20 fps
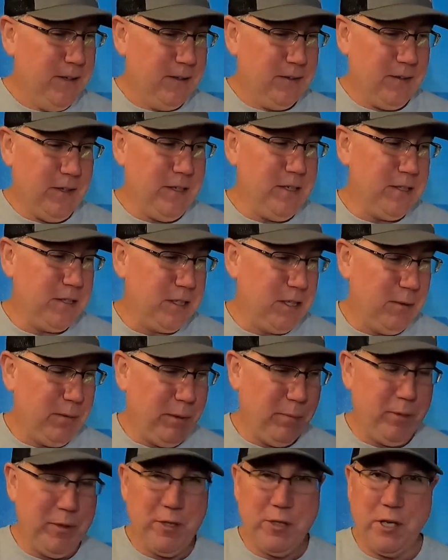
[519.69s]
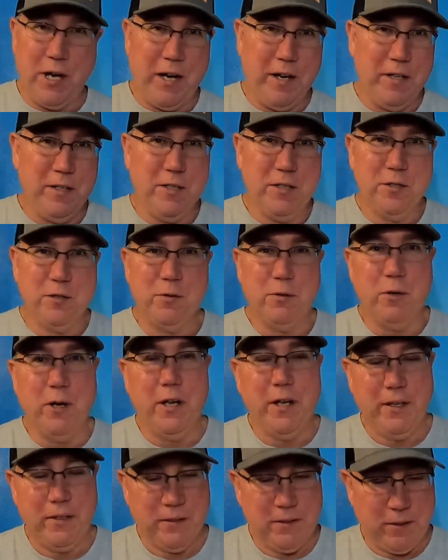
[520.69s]
So they just come up and try to
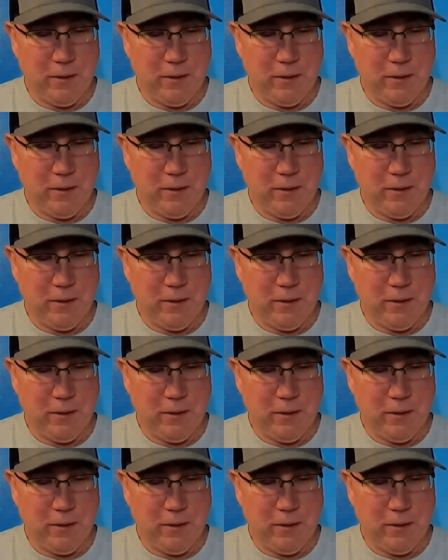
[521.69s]
destroy it.